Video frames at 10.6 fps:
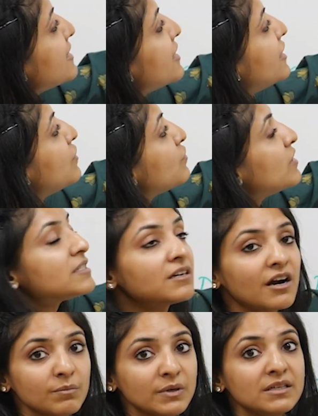density to this
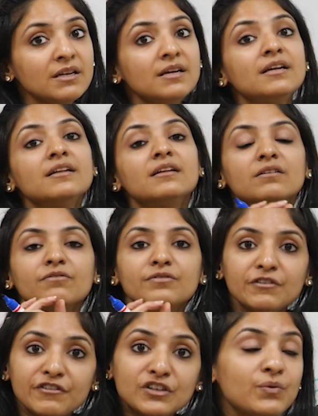carbon
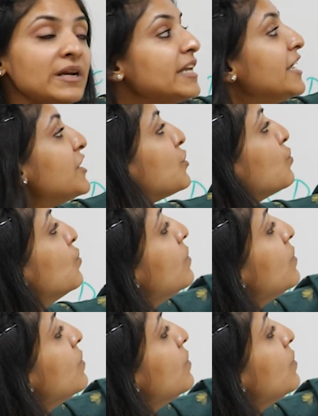which will lead to